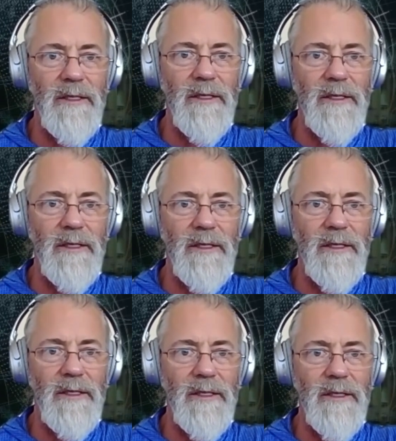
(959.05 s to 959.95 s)

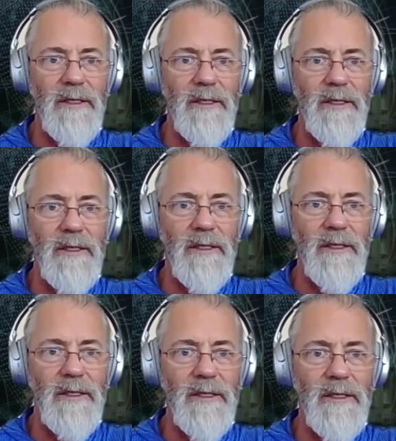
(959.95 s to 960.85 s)
commonalities between
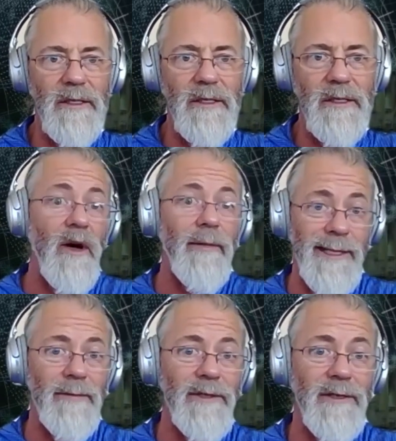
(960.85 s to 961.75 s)
different companies because i
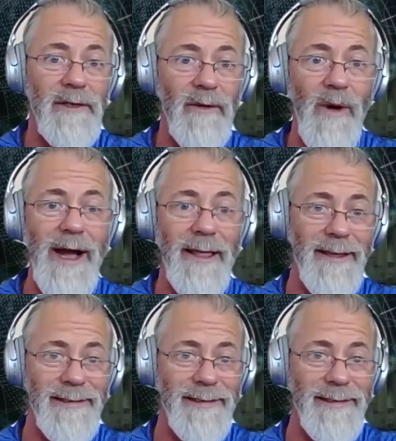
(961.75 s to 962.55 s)
think there's pretty common themes